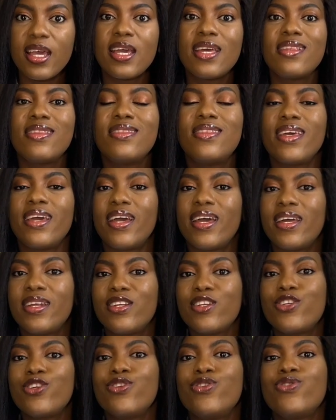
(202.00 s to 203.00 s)
Then
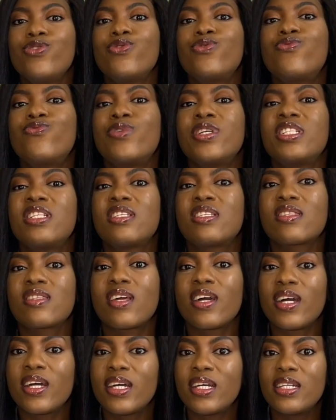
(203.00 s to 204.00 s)
you
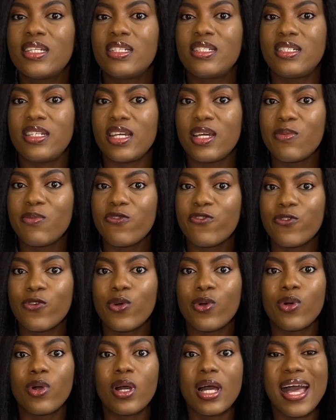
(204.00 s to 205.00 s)
register them
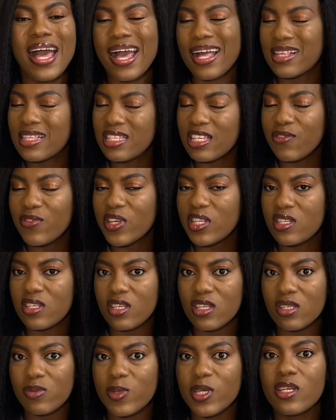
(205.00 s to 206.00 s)
for
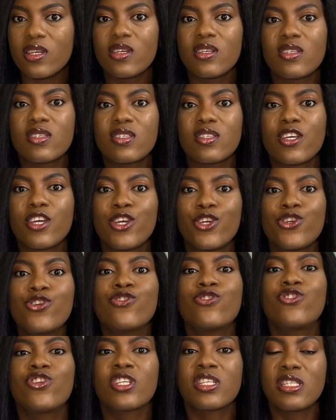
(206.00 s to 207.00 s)
activities because you
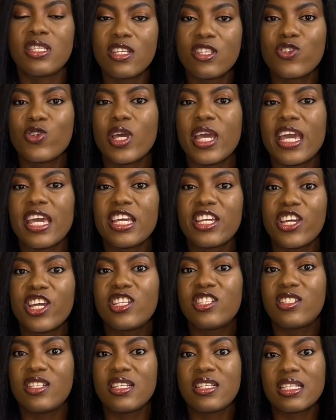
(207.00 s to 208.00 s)
just need to
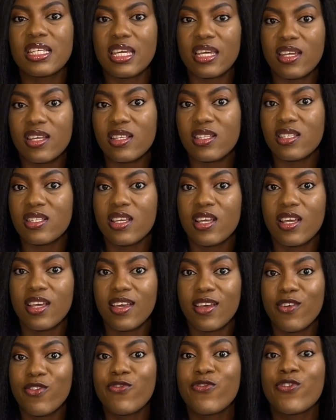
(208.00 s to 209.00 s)
engage these kids
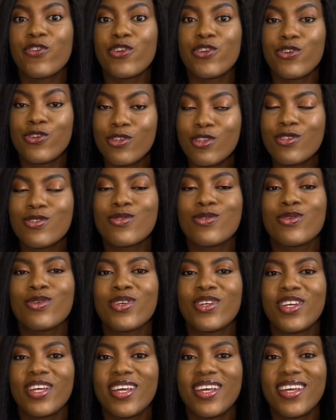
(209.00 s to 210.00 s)
for you to
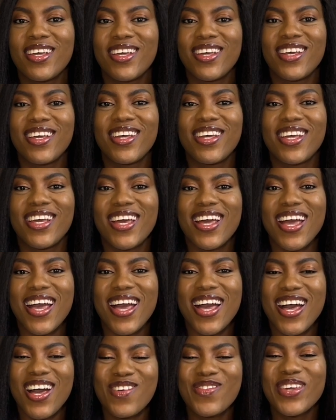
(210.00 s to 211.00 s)

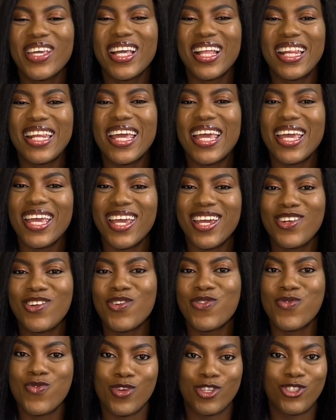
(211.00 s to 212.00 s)
have a clear head
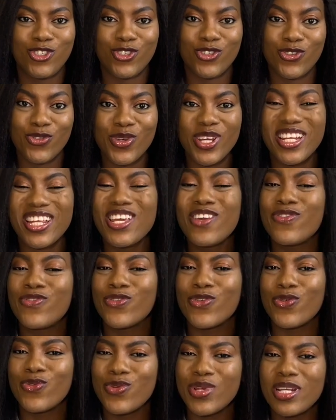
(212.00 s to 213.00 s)
of what you're doing if
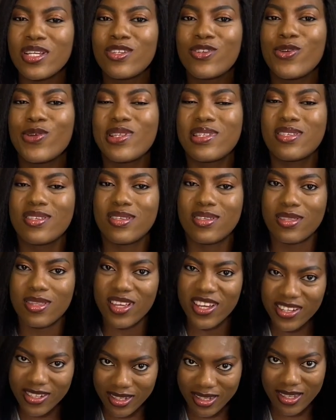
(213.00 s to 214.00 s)
you're really going to
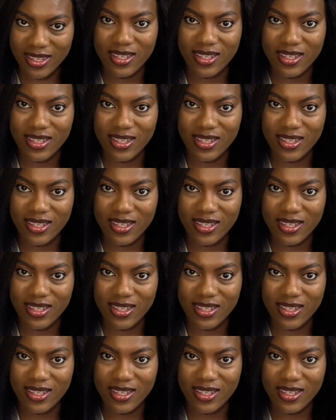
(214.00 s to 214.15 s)
study.